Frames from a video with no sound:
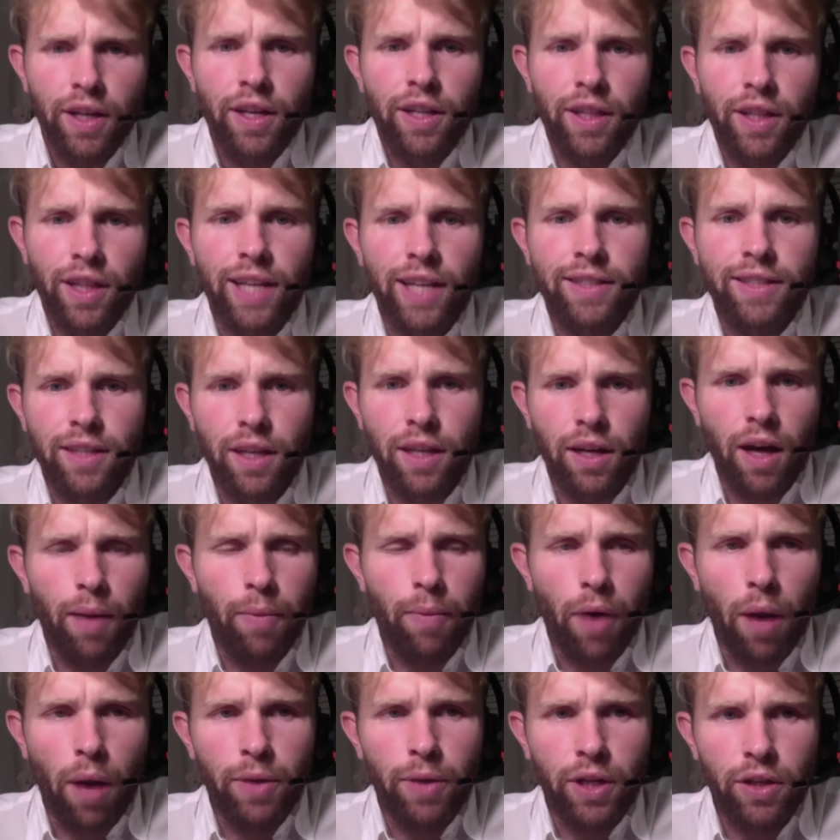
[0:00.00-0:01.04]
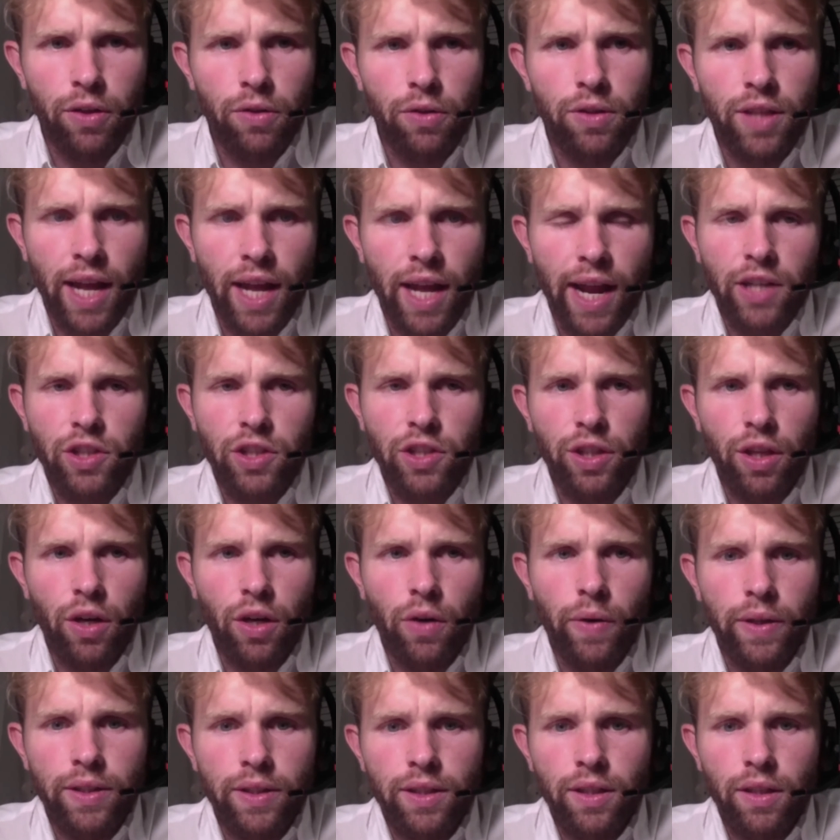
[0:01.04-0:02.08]
Let's. I'm going to use that actually
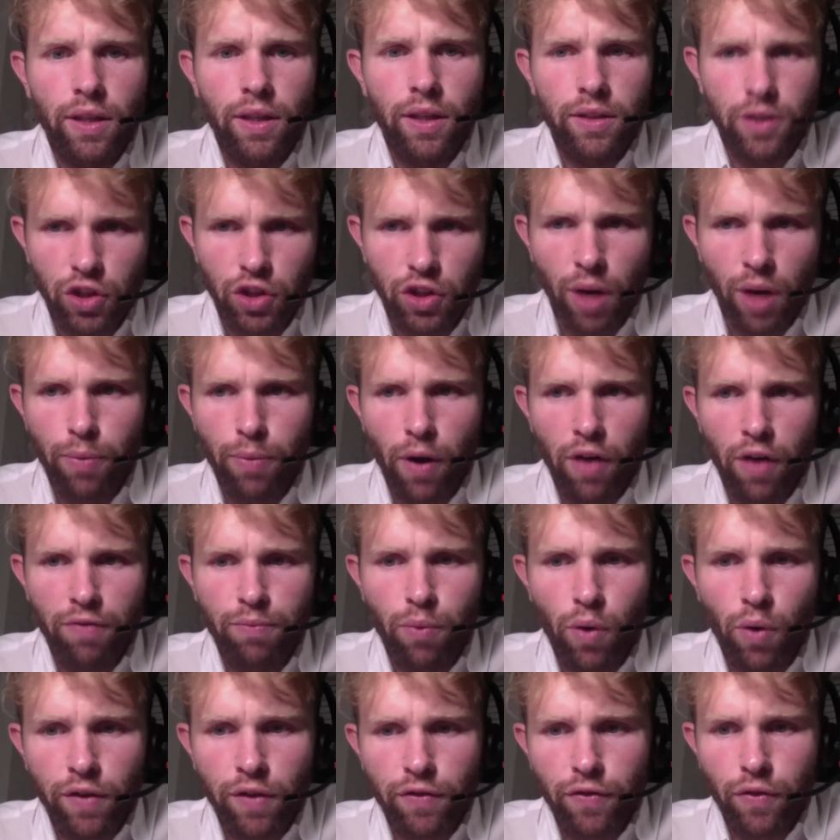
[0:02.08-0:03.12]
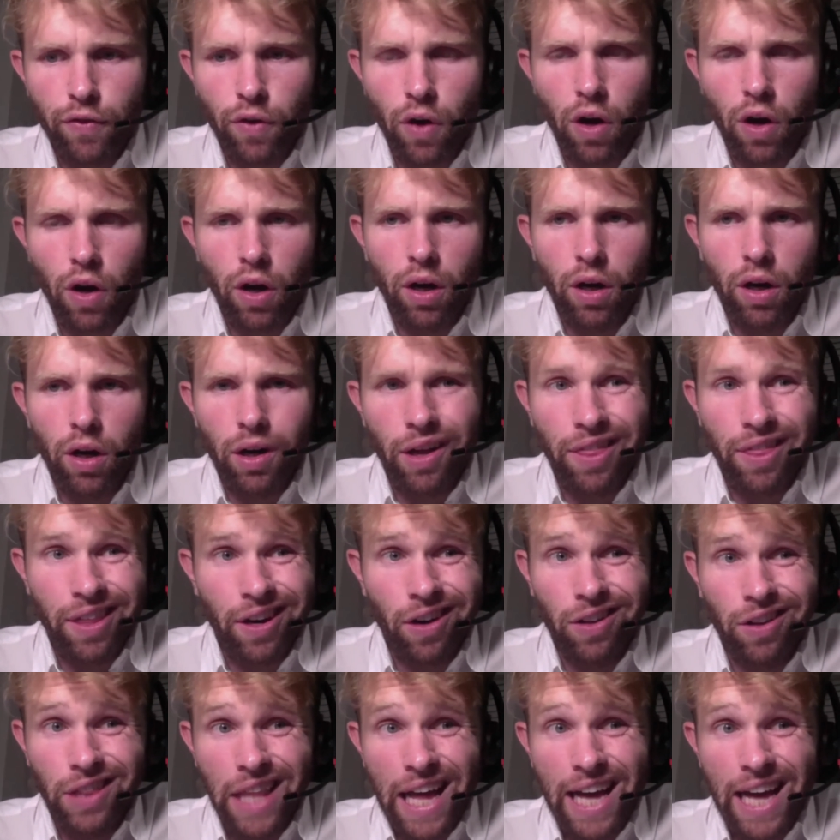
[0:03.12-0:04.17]
though as a jump off point for I think
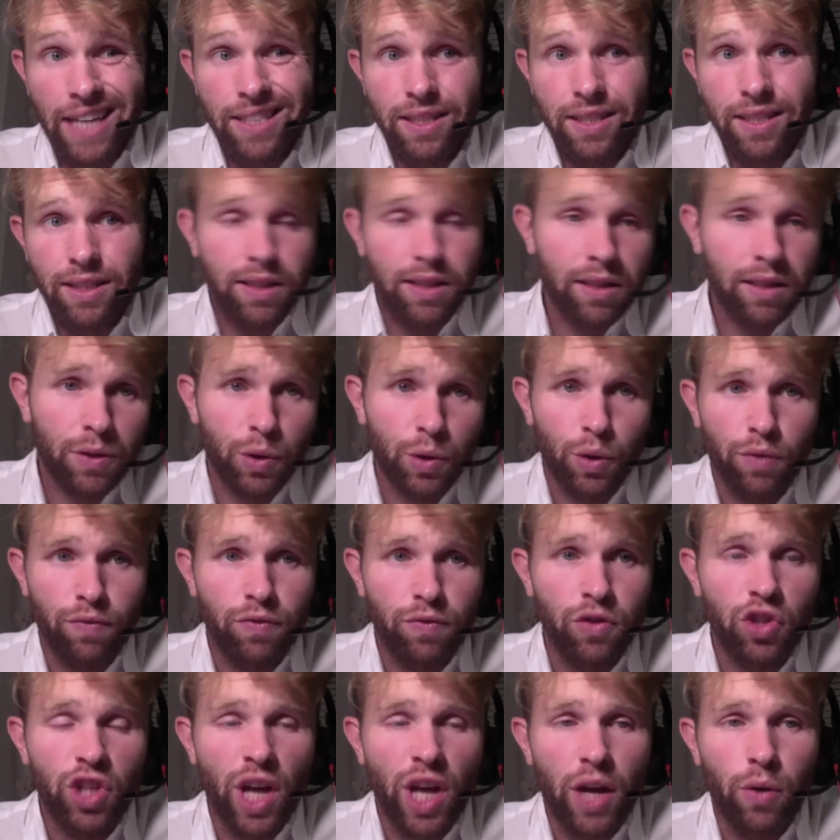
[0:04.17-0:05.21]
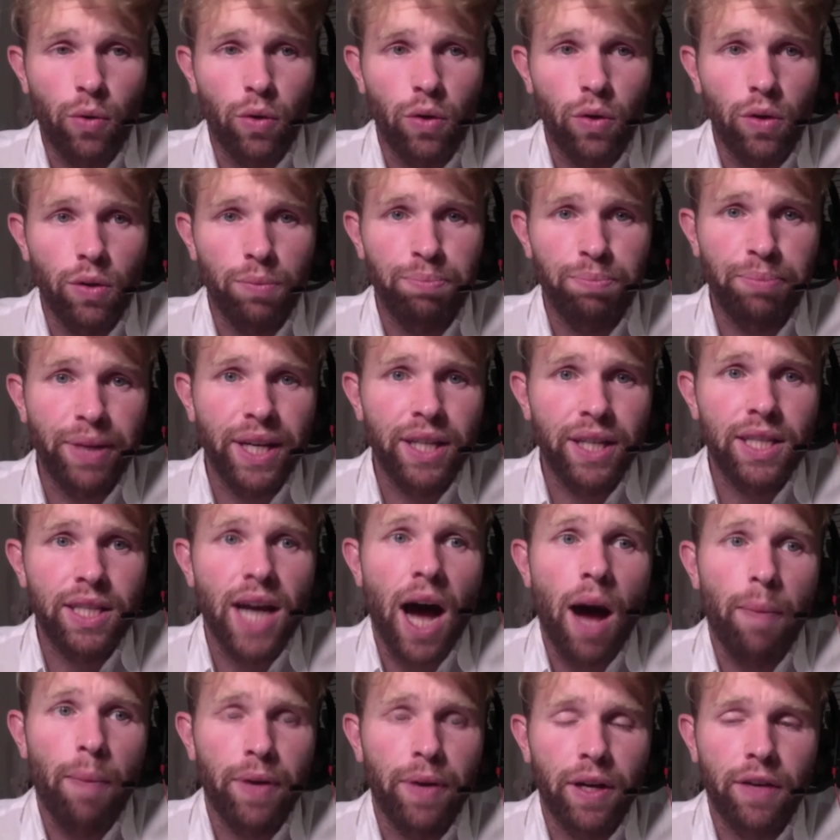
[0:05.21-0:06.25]
our last sort of general big
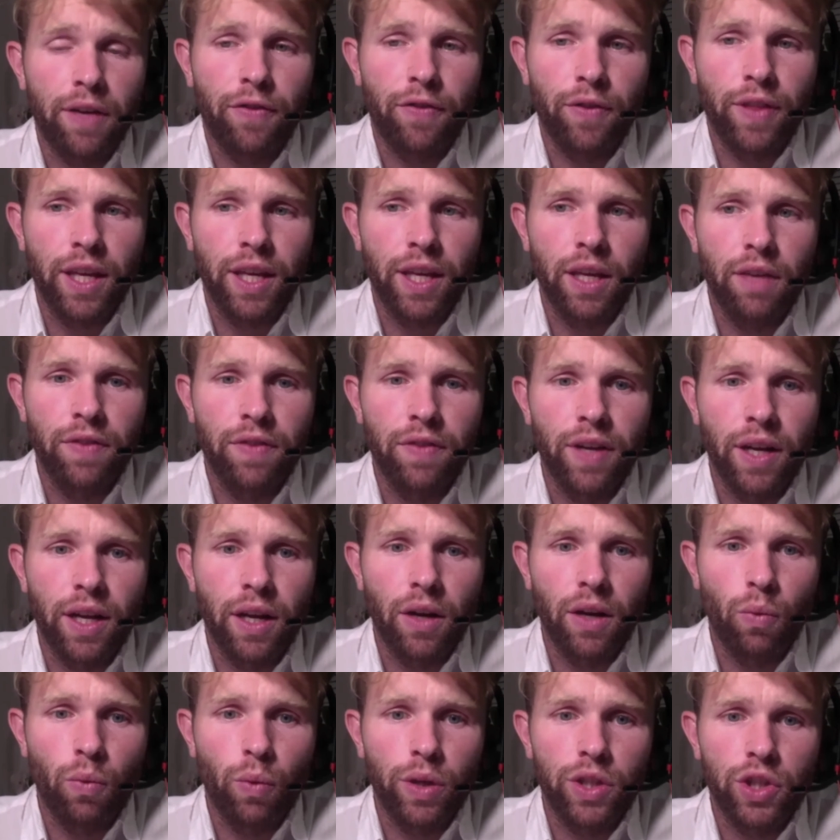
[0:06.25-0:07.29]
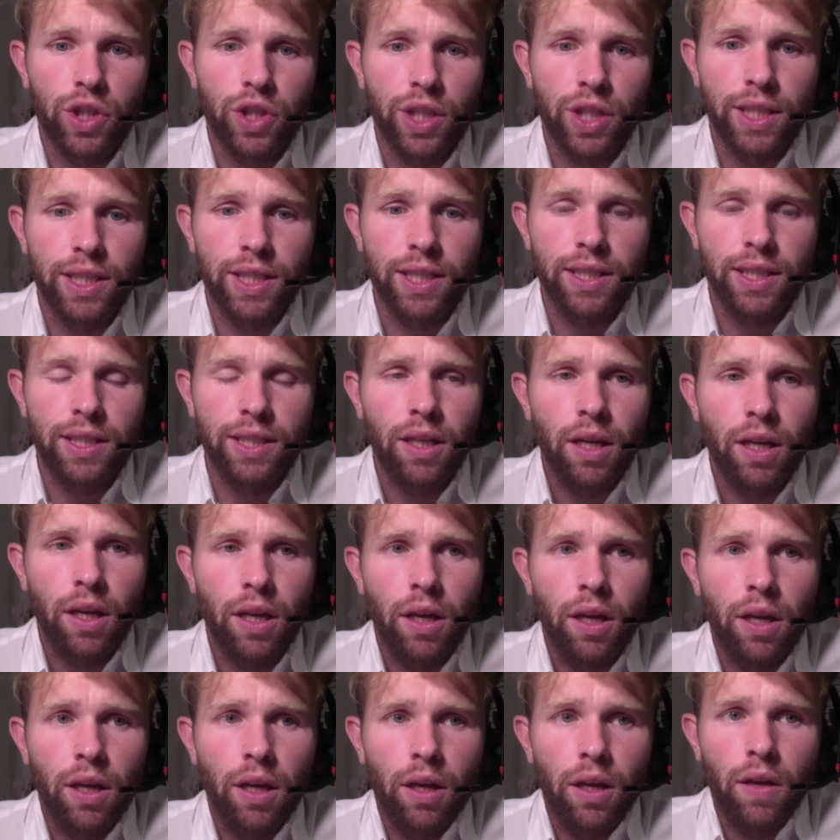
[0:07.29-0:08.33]
topic for the evening, which is
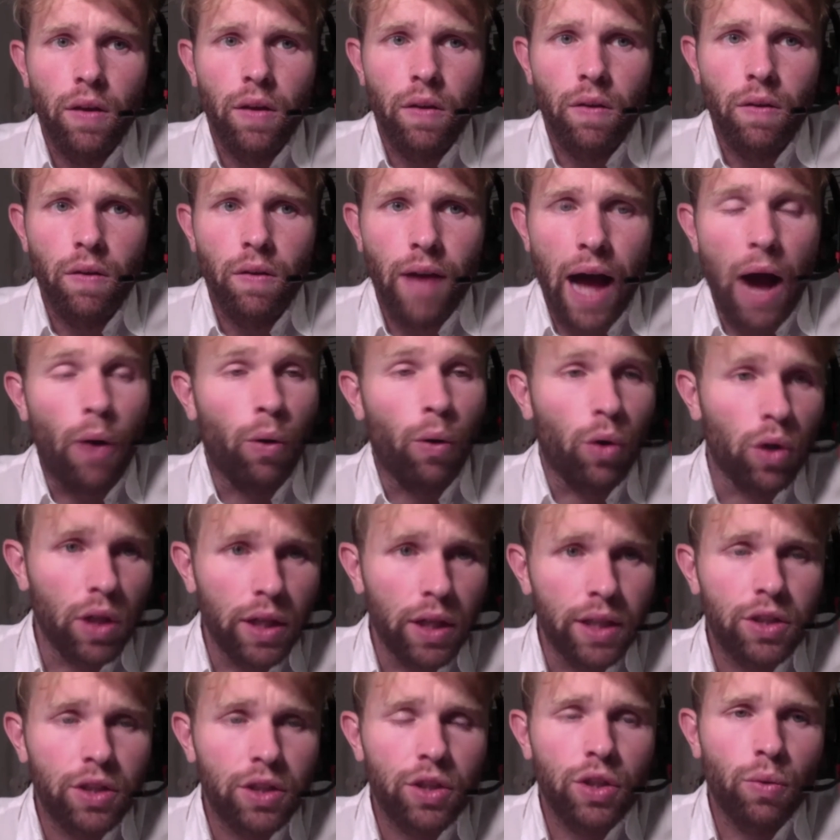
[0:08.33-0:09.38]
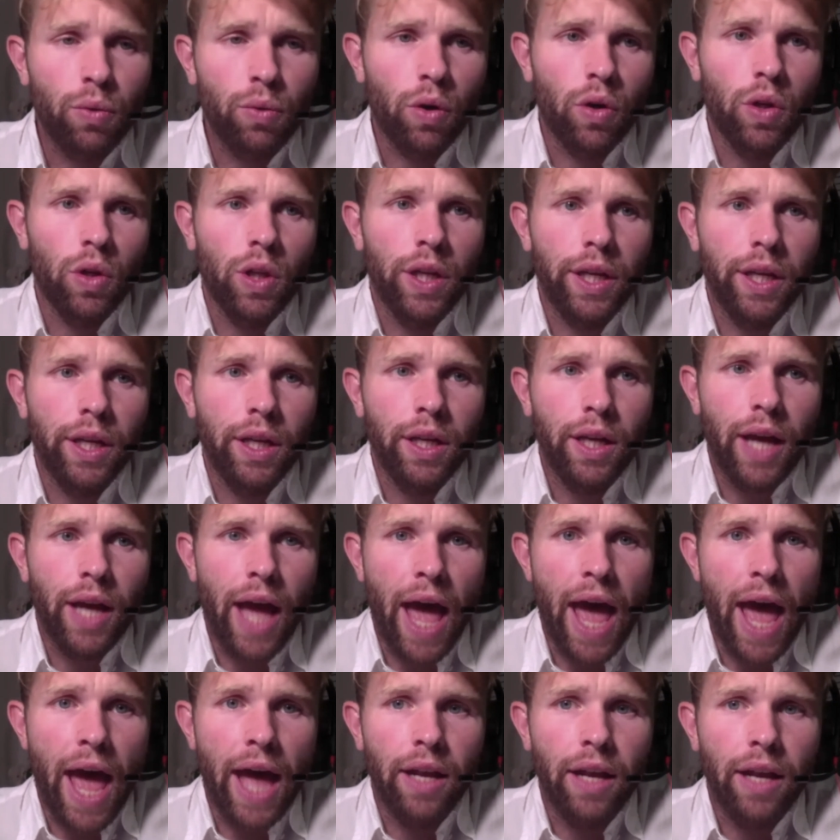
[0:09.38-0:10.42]
how early is too early,
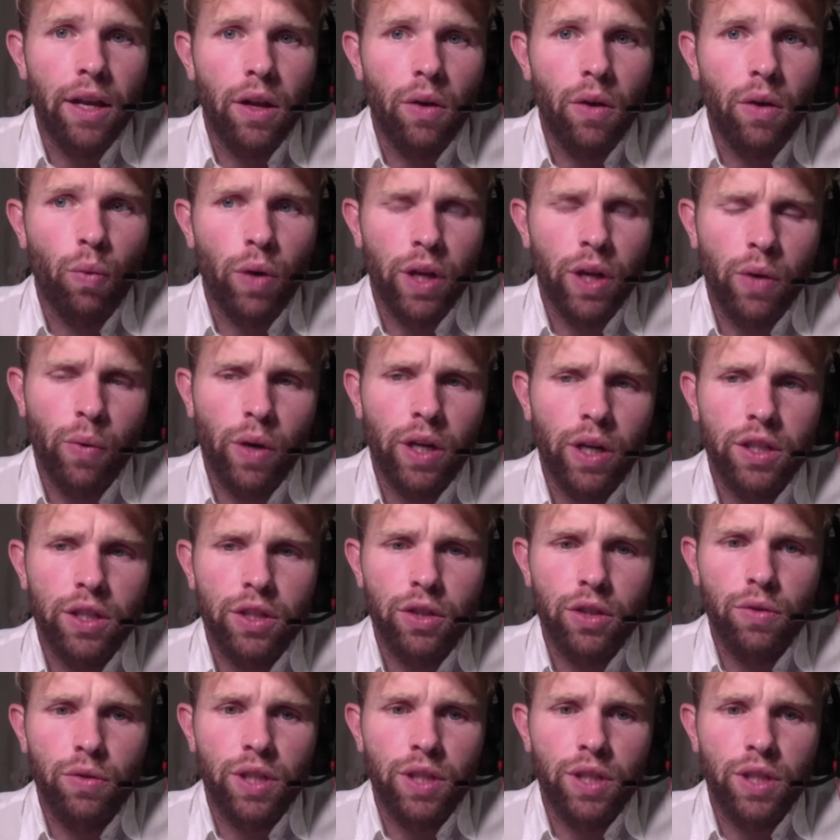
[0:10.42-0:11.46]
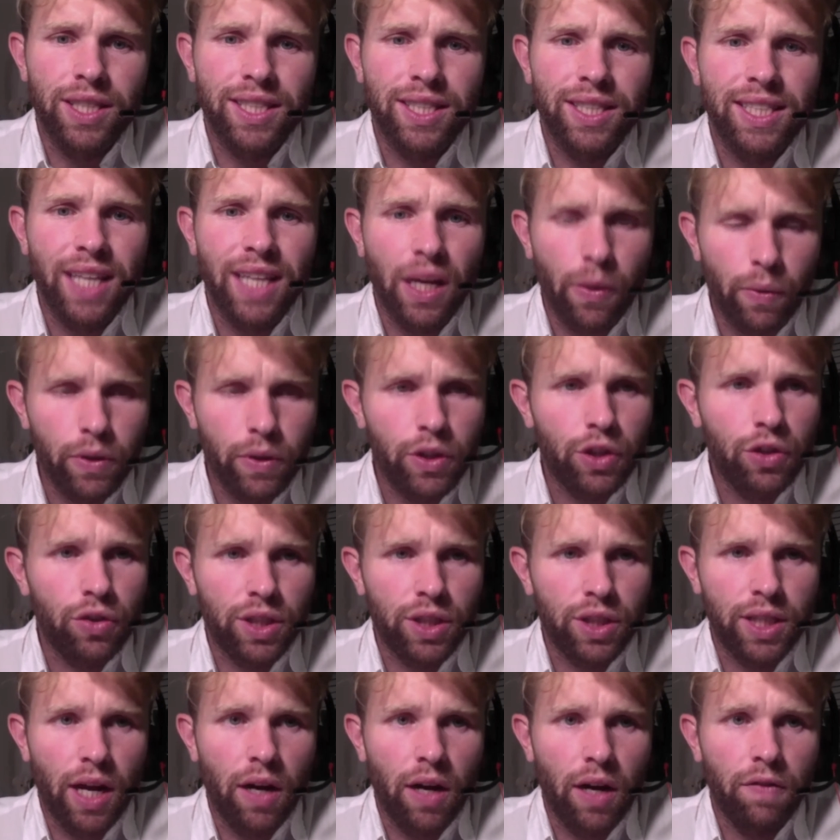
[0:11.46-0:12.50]
and what do you want to do to distinguish
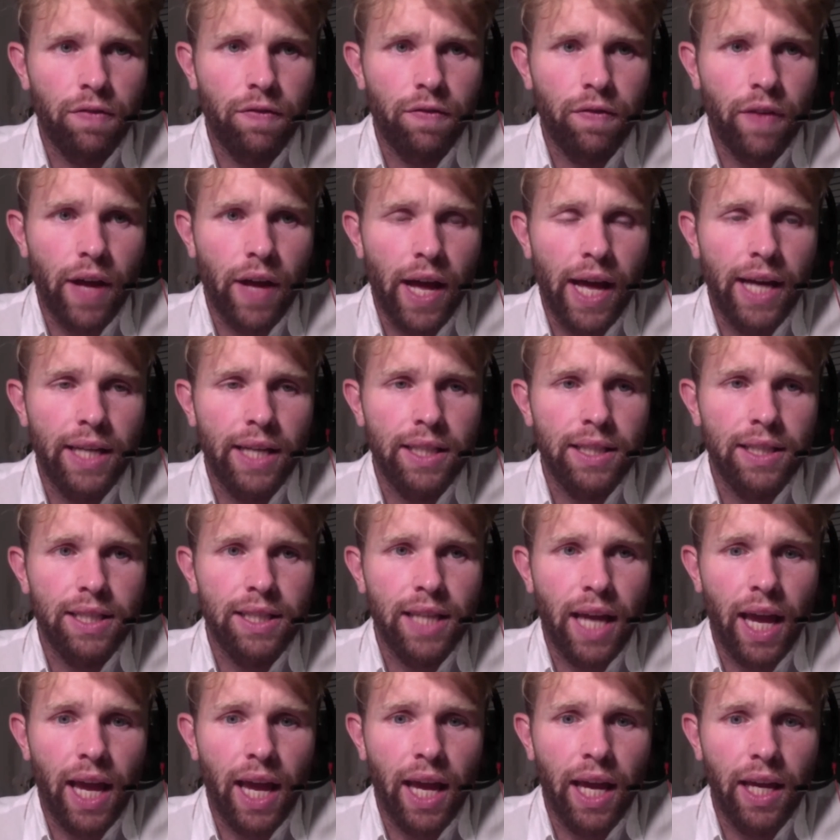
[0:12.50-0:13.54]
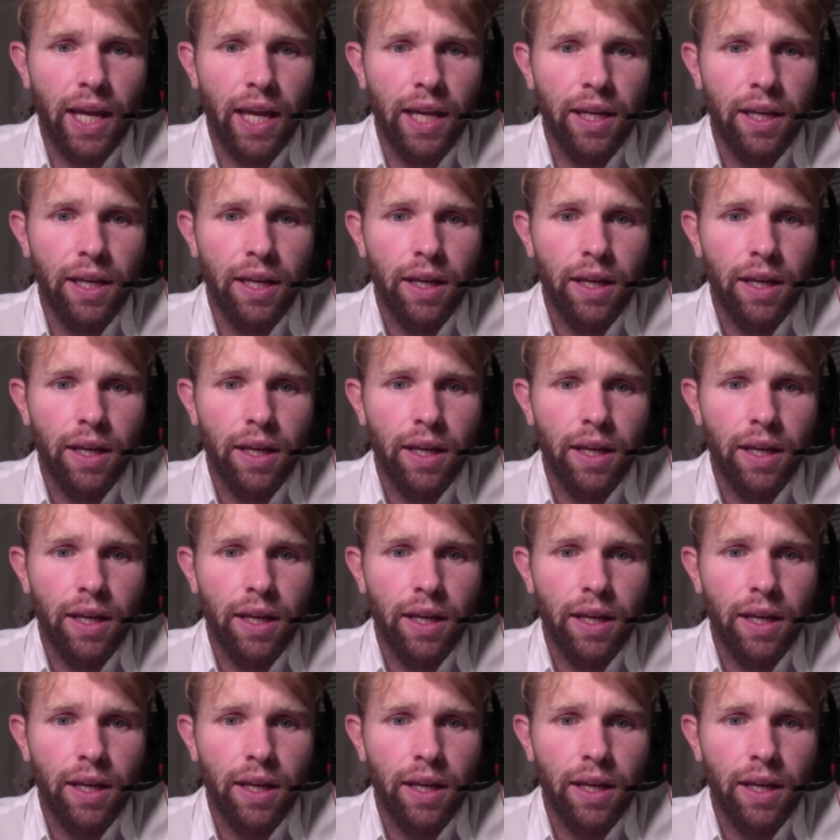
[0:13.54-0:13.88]
yourself as a